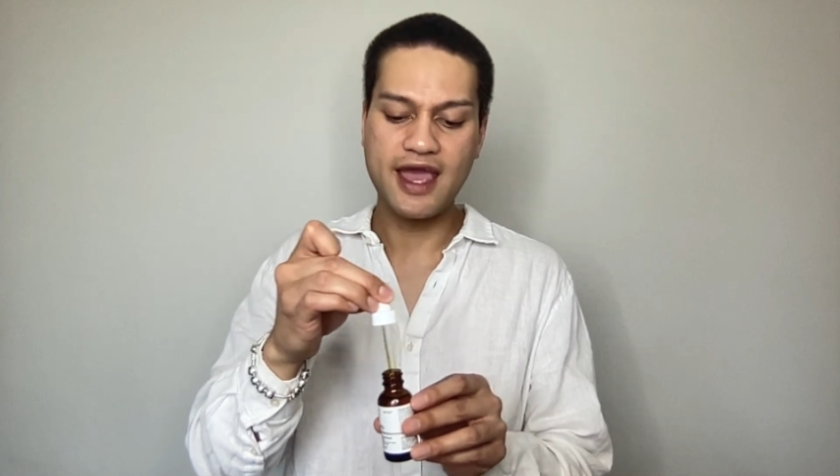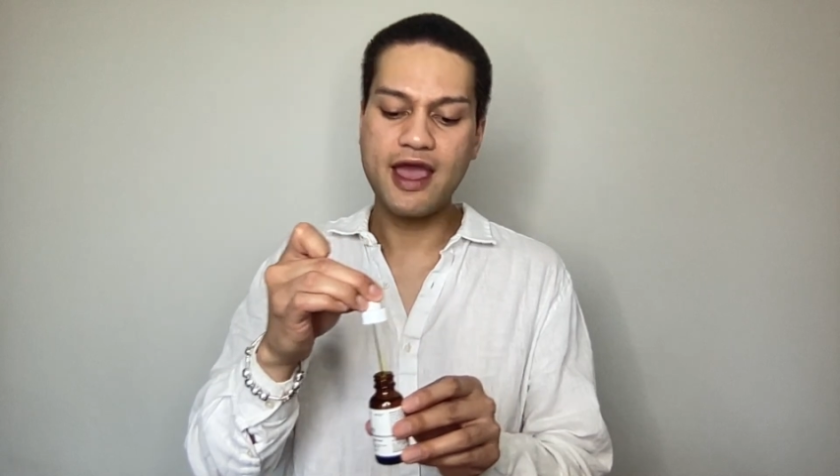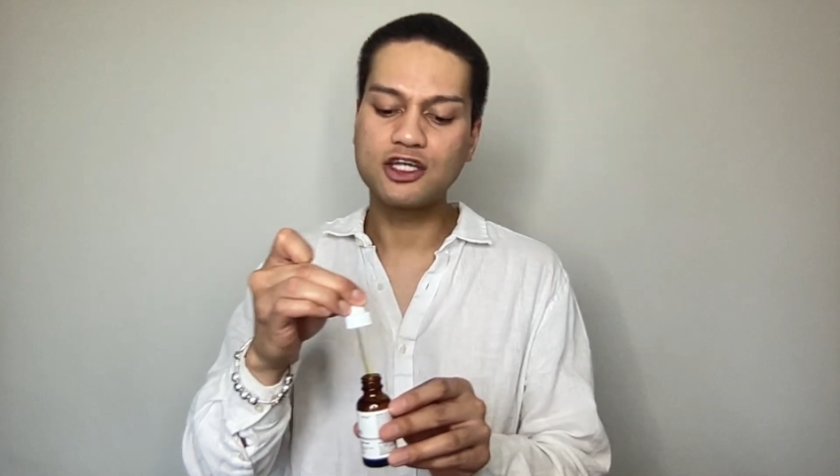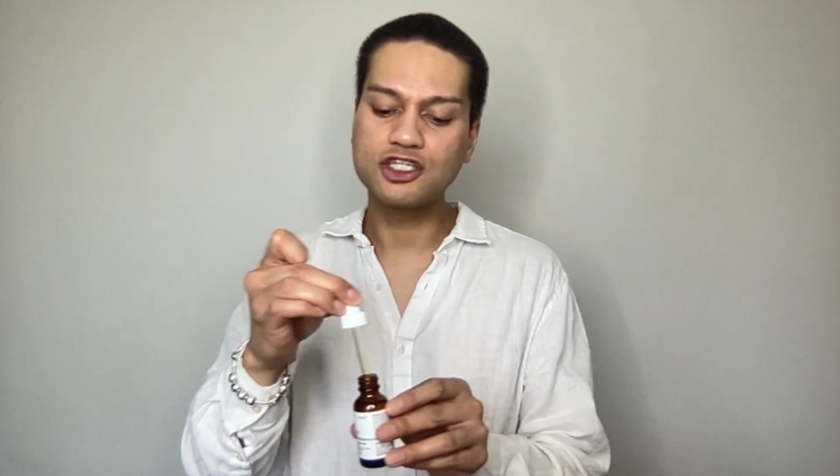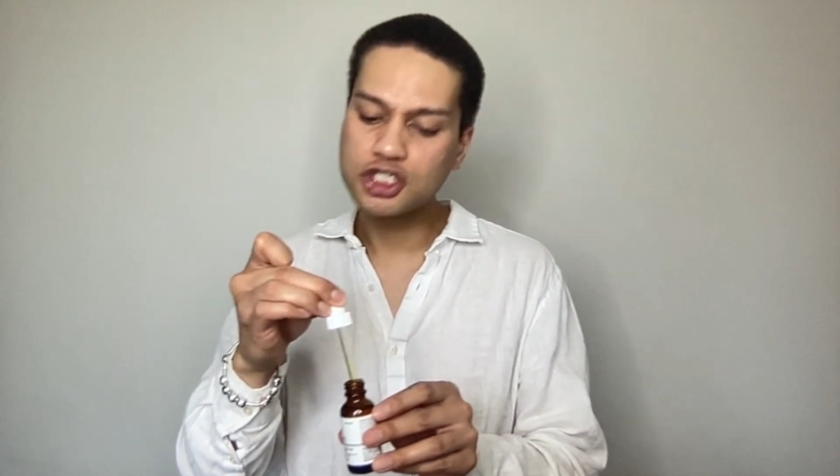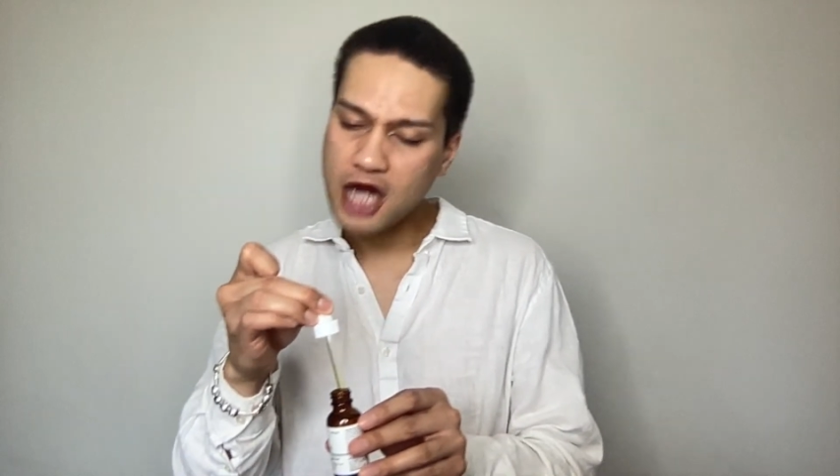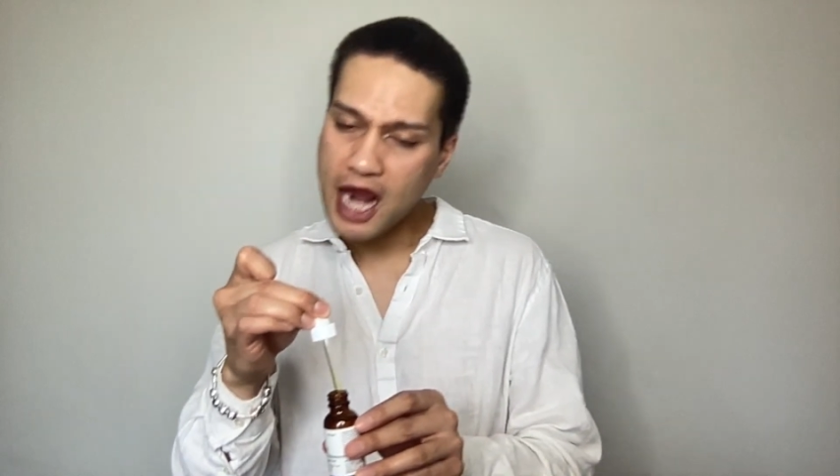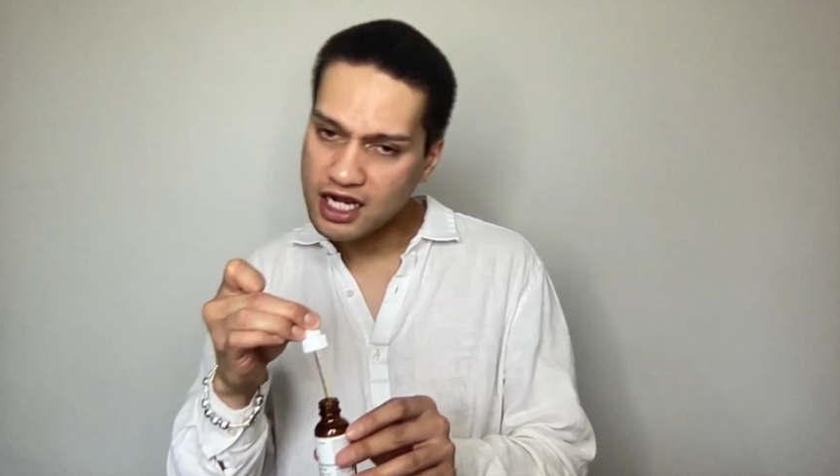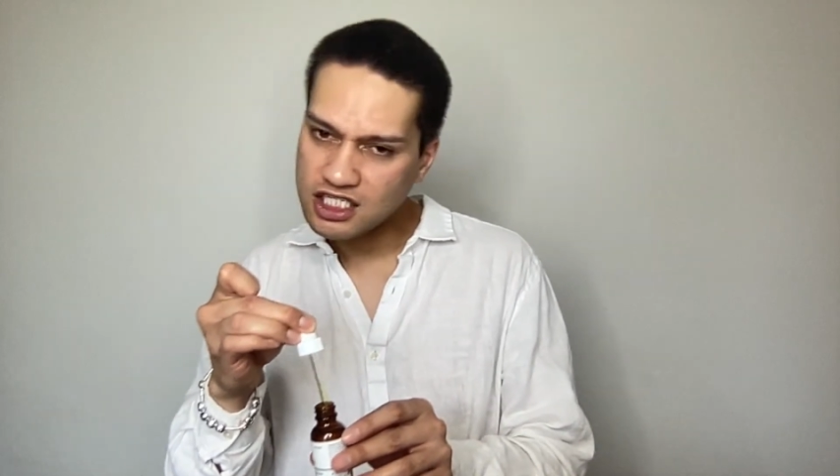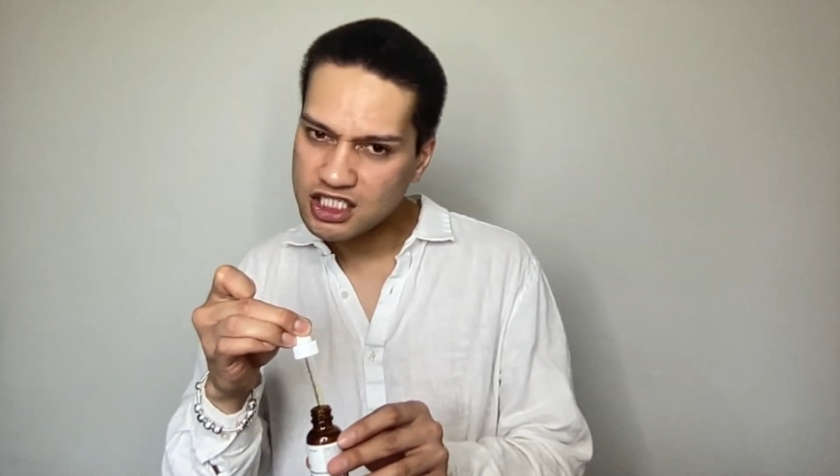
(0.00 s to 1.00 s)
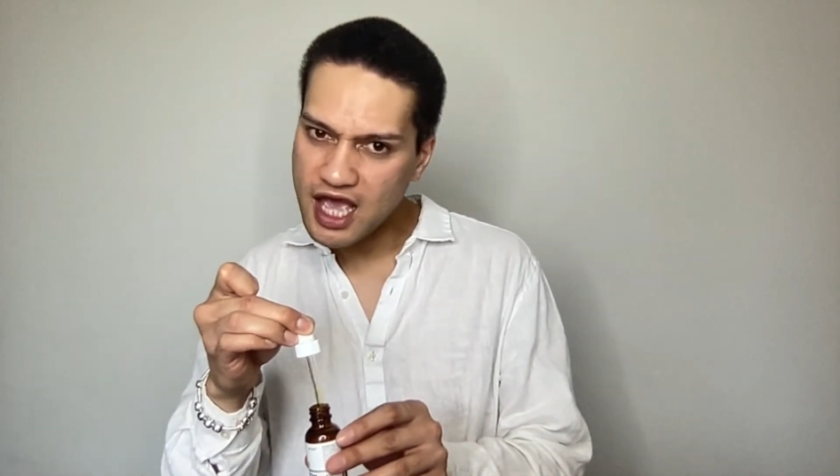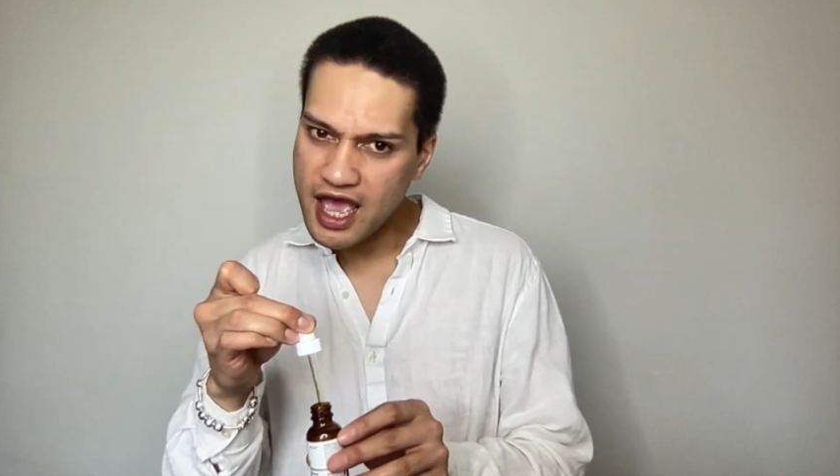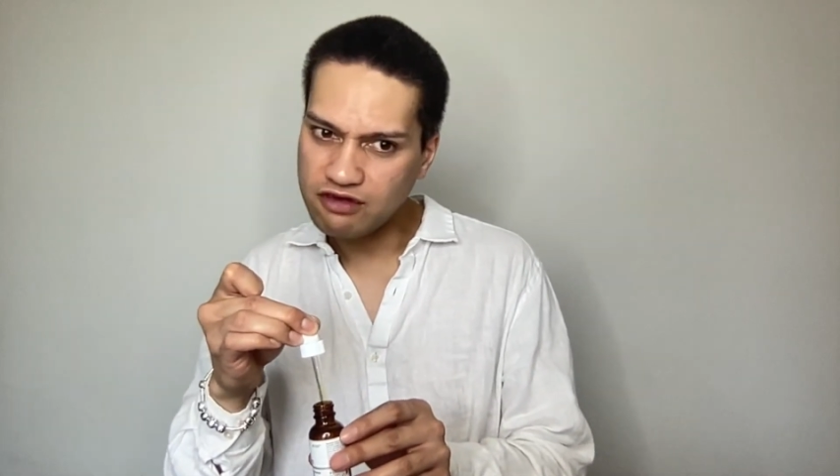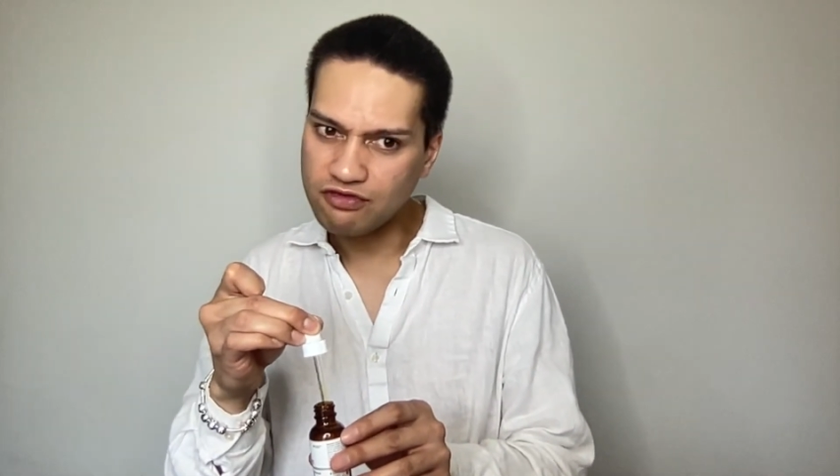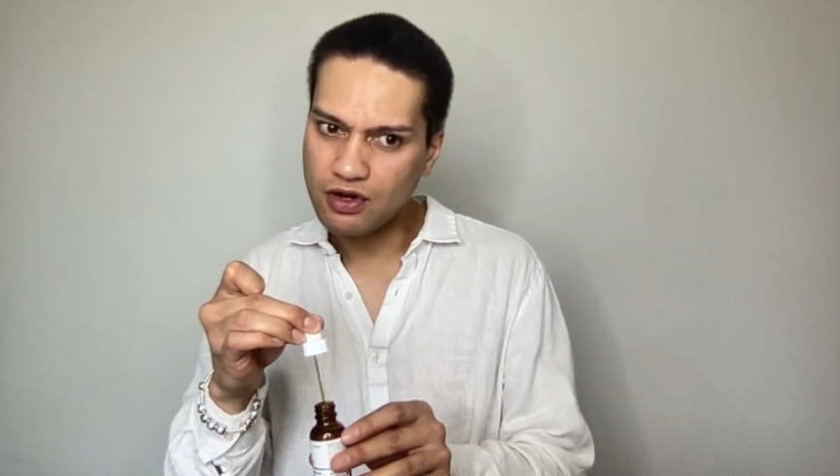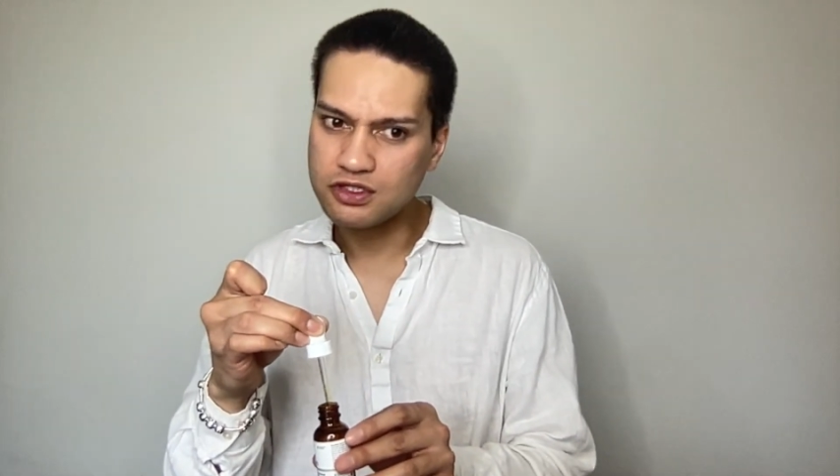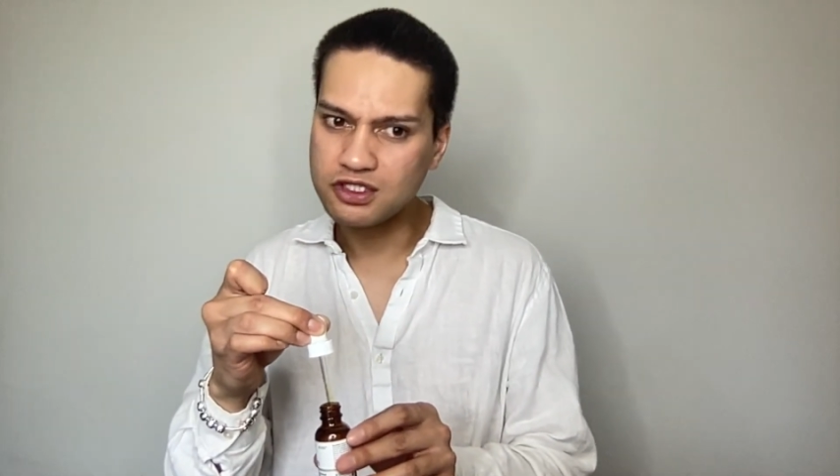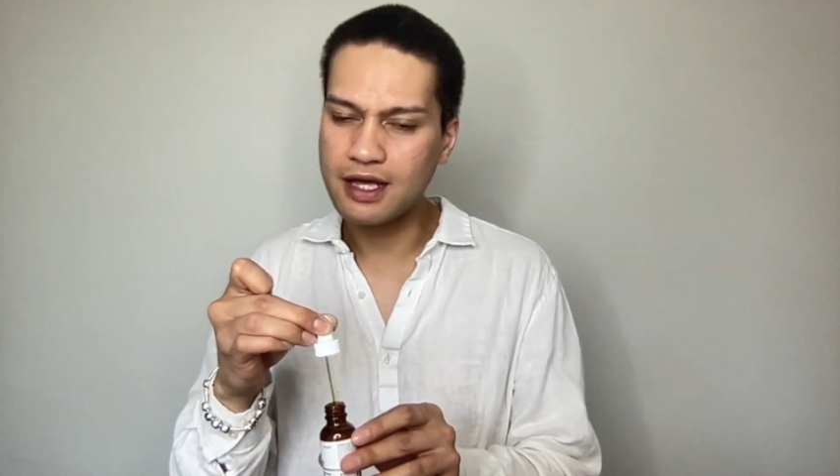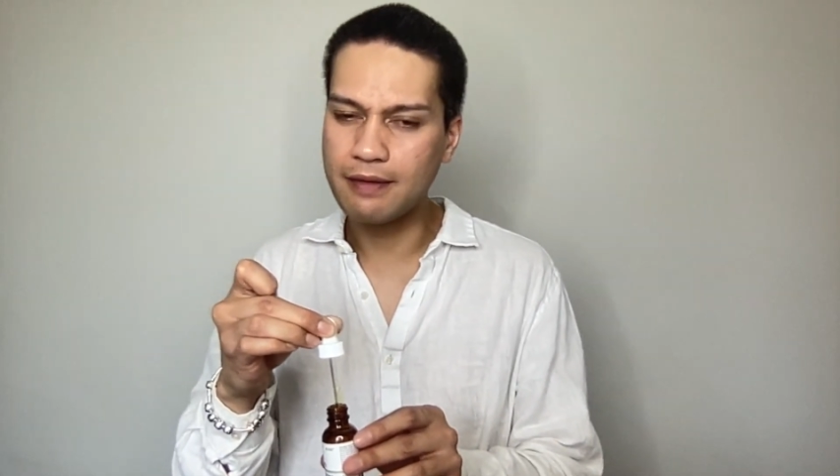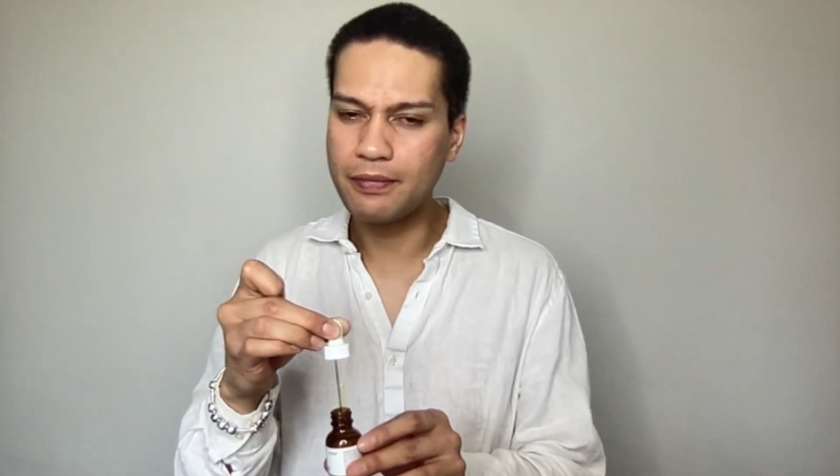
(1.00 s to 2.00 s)
extract and
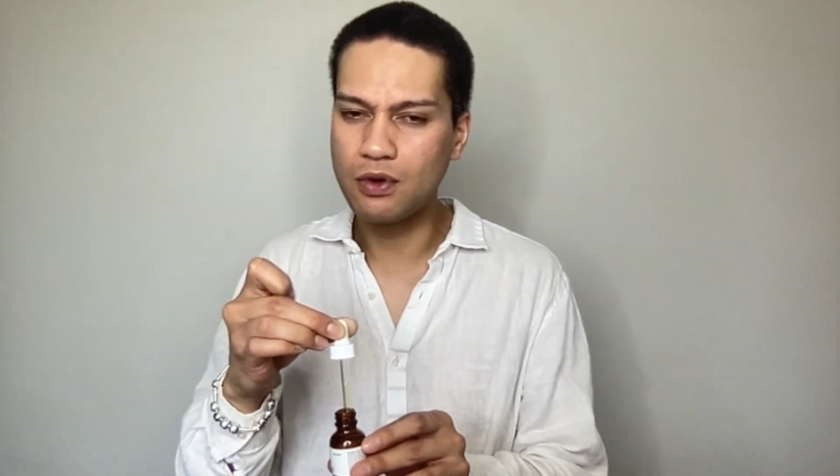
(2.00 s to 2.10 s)
rosehip